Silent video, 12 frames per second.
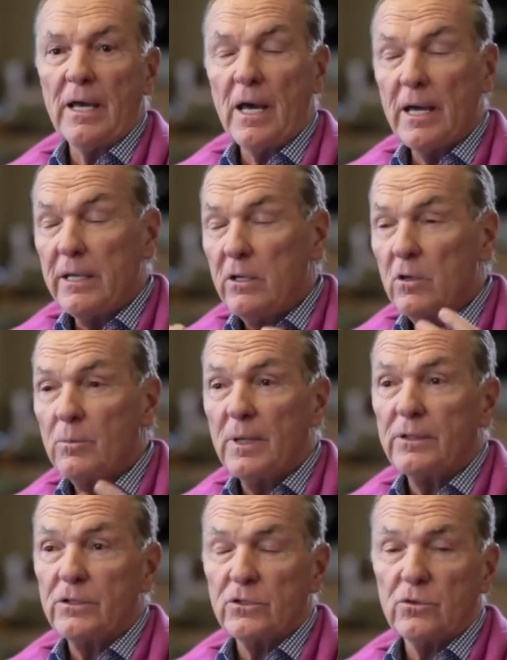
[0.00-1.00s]
I hear
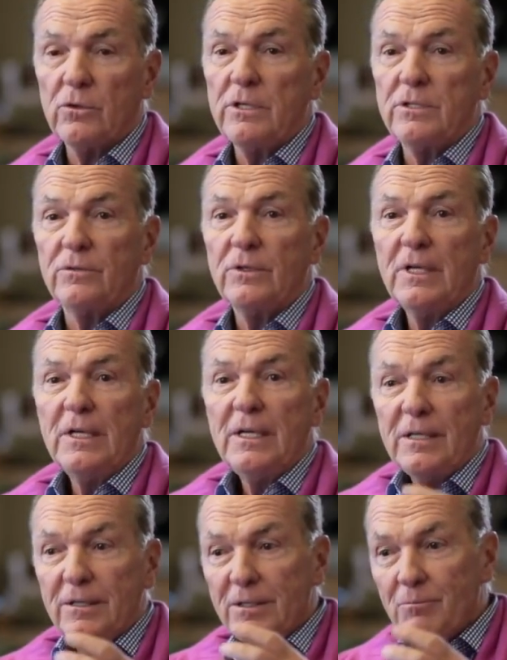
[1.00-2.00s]
about the stories of
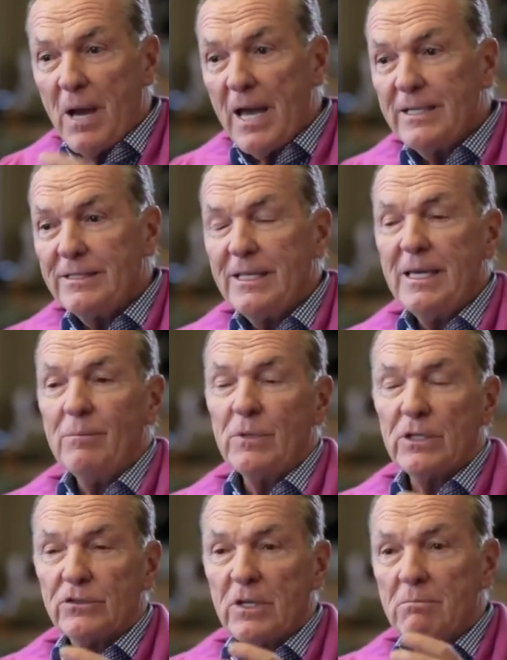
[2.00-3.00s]
my team.
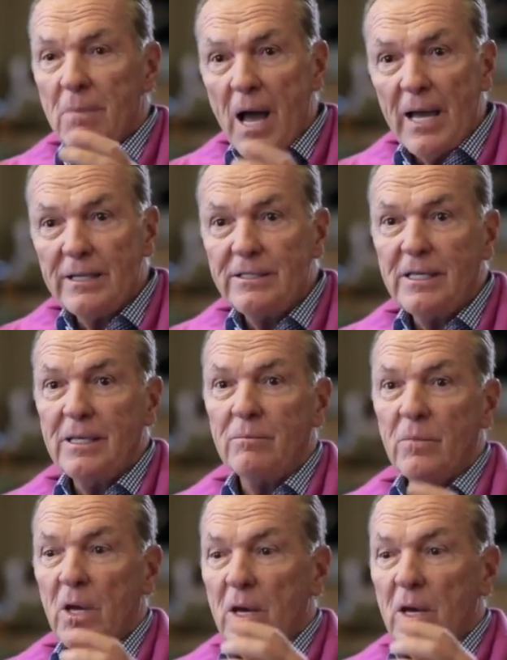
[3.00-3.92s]
They'll say, my team.